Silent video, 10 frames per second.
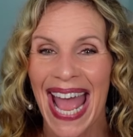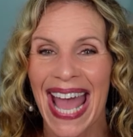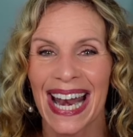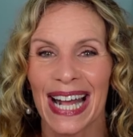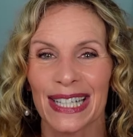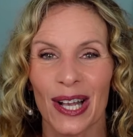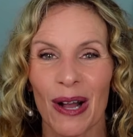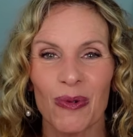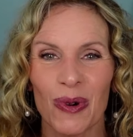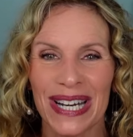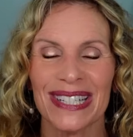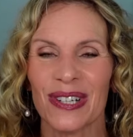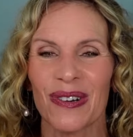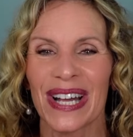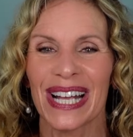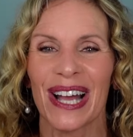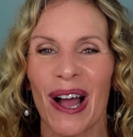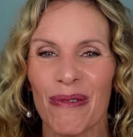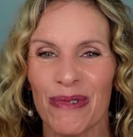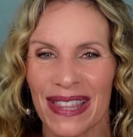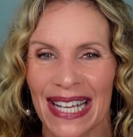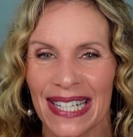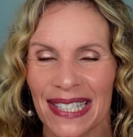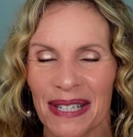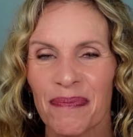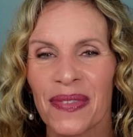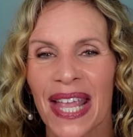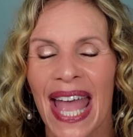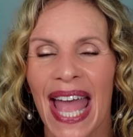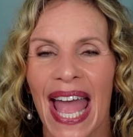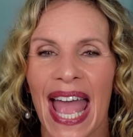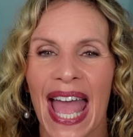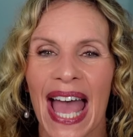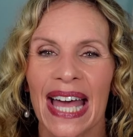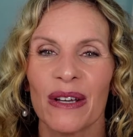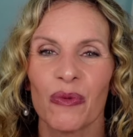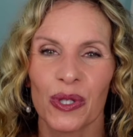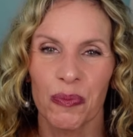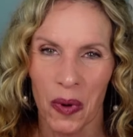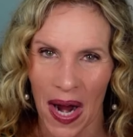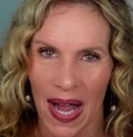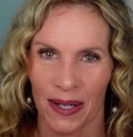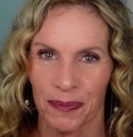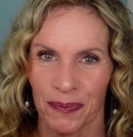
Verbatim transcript: and I thought, what is going on with this? And it was brown.